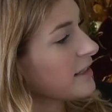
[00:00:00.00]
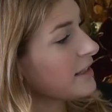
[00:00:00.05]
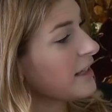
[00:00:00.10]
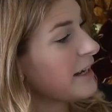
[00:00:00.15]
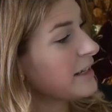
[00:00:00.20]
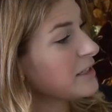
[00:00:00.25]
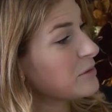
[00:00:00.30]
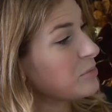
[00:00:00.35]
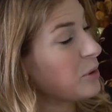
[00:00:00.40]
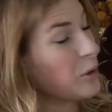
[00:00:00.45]
I
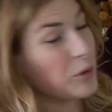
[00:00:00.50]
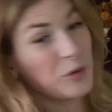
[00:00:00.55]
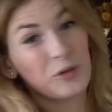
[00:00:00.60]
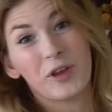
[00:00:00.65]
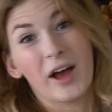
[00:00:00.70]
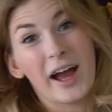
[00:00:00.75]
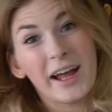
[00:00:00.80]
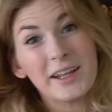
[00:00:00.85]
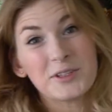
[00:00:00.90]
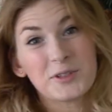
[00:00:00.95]
liked both
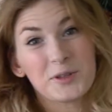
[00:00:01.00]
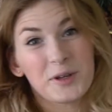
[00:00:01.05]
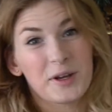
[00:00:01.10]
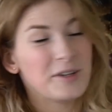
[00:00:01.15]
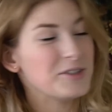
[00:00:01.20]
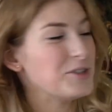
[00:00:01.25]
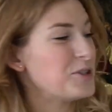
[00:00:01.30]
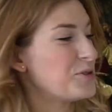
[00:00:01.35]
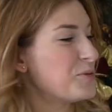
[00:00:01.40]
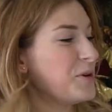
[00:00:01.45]
sides, so I
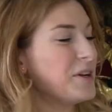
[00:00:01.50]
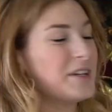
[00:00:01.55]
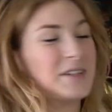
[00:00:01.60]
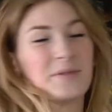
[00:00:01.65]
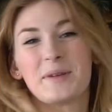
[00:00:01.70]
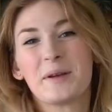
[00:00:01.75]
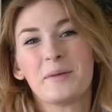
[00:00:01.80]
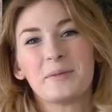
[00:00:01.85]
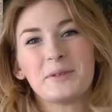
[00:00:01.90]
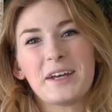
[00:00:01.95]
just wanted to
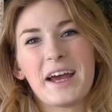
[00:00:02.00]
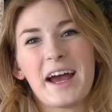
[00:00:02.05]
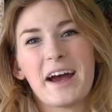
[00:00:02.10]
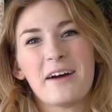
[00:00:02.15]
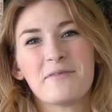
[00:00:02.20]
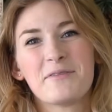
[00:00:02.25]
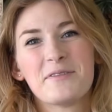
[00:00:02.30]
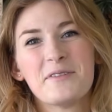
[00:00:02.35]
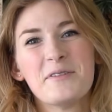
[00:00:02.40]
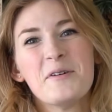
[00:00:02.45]
be able to
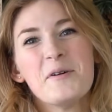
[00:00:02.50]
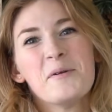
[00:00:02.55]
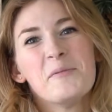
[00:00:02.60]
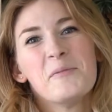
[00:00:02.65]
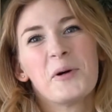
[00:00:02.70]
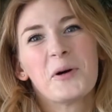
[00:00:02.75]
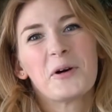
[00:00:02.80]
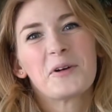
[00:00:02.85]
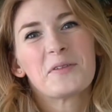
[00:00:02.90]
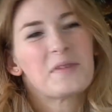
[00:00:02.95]
have
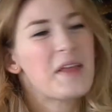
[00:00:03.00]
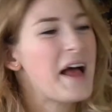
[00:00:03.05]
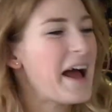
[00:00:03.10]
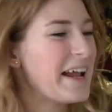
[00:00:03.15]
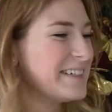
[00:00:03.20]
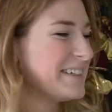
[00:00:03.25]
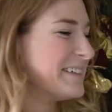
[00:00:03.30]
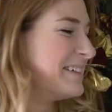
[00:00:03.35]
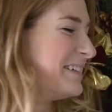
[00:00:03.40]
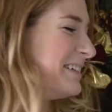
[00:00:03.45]
more of that.